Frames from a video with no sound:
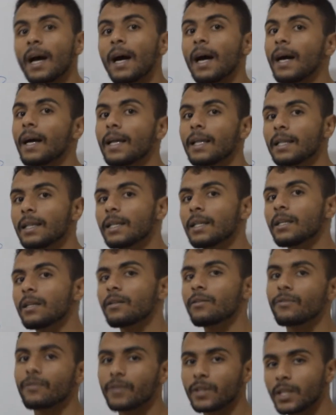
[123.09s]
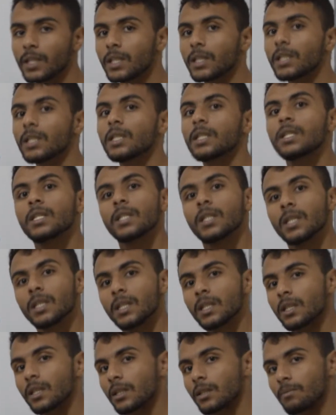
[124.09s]
I live
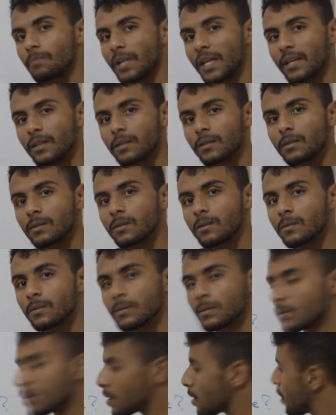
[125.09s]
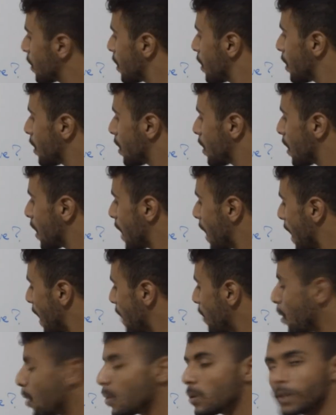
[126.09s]
in this place. How
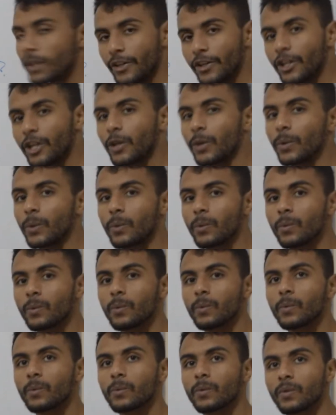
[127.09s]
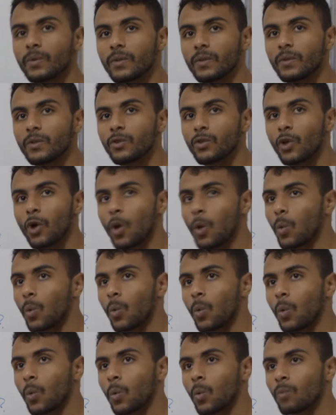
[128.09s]
old are you? No.
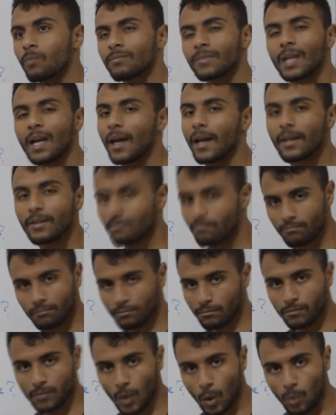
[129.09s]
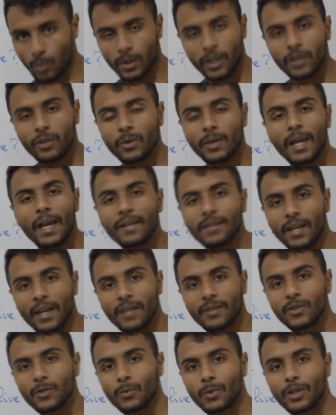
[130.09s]
You can't
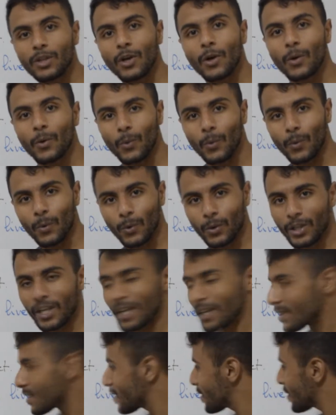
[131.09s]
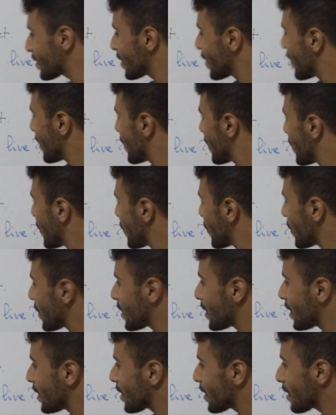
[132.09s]
answer with no or yes with
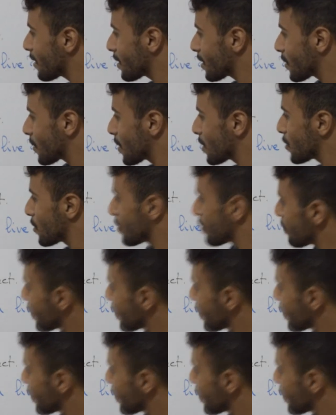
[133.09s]
indirect questions